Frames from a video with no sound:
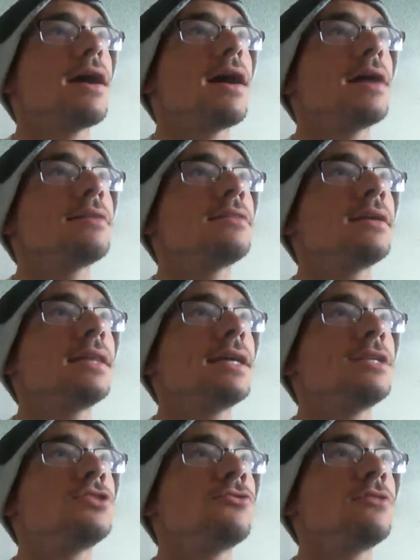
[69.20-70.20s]
I think
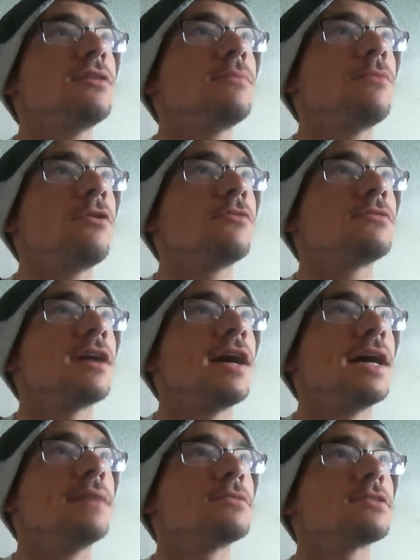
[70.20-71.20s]
they drew them both
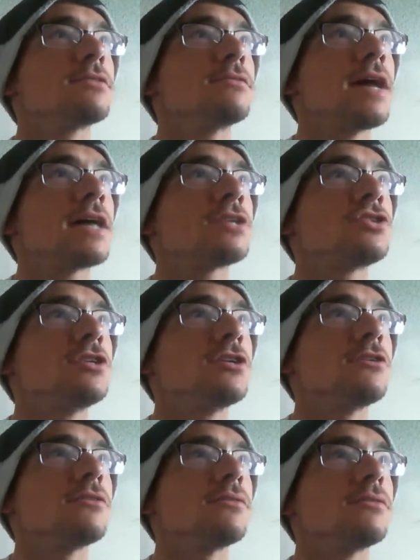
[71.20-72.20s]
times last
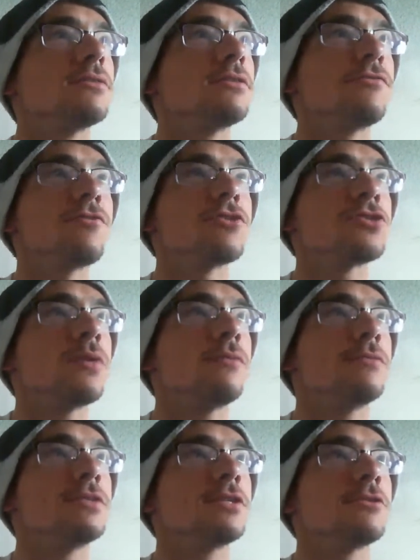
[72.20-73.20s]
year. The first one
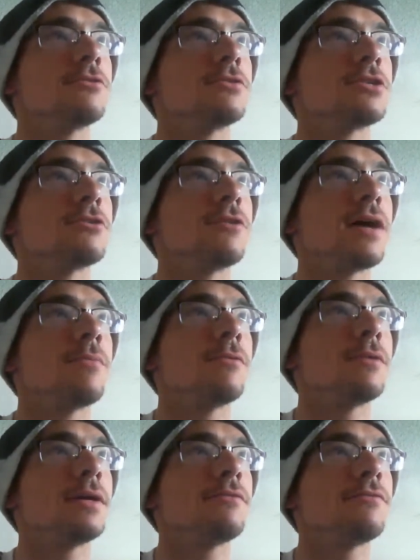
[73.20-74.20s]
was 0-0, I
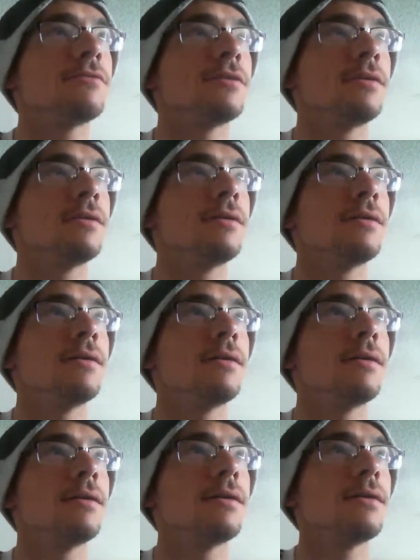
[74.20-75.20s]
believe.
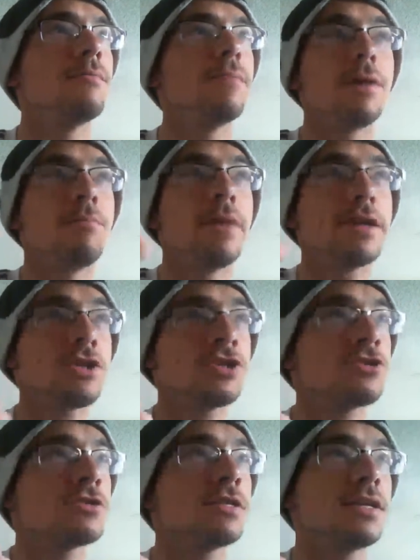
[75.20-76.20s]

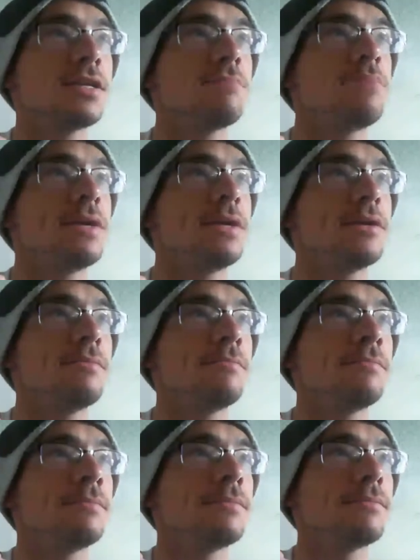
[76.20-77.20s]
Manchester City beat
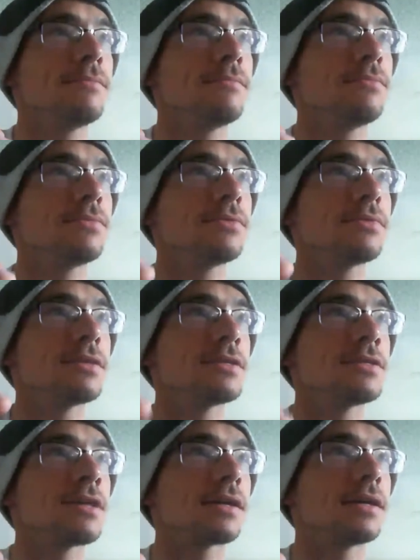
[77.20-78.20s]
them the
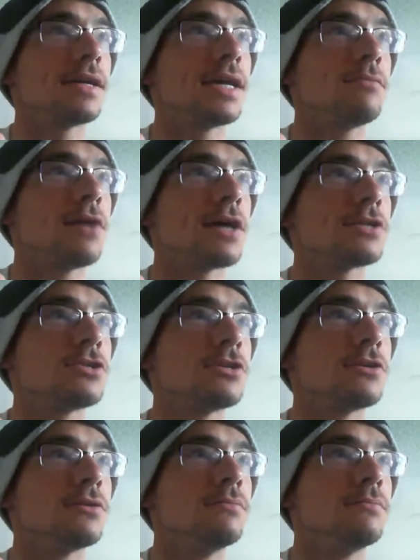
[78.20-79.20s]
second game last
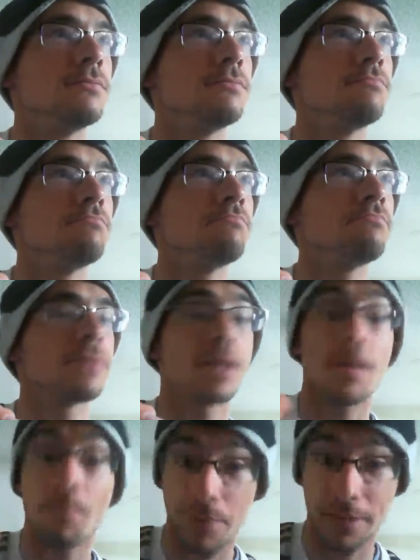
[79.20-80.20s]
year.
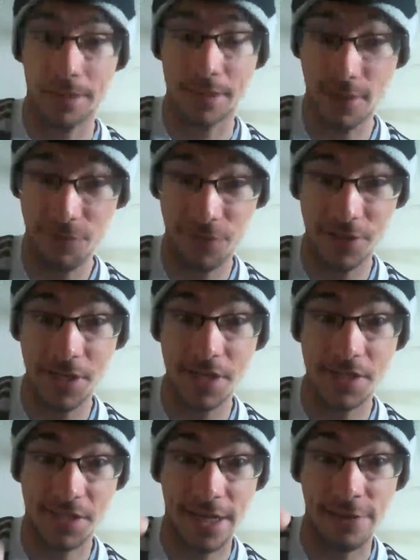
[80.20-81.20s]
But the difference
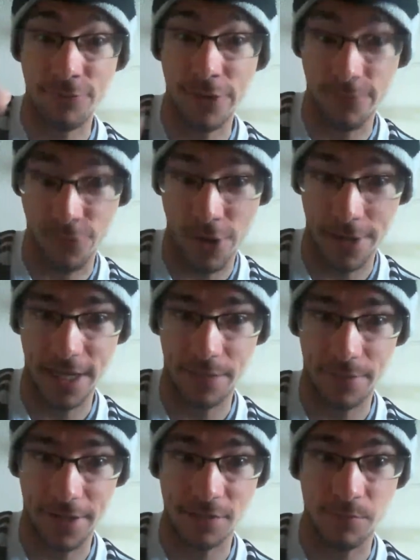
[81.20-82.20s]
is they win one
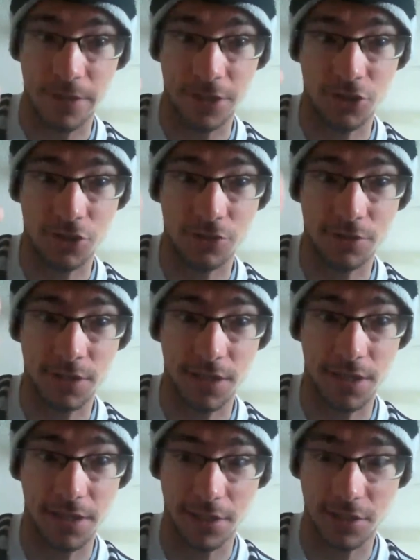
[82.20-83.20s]
game against Manchester
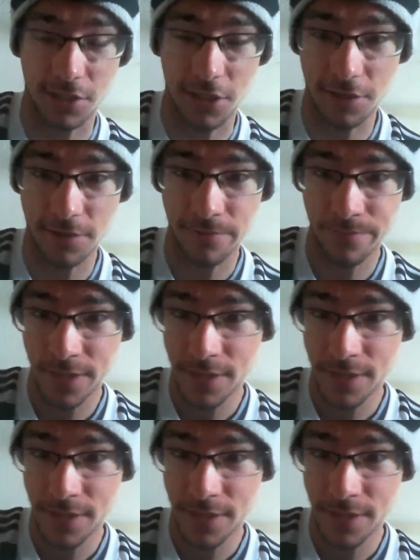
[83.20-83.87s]
City this year,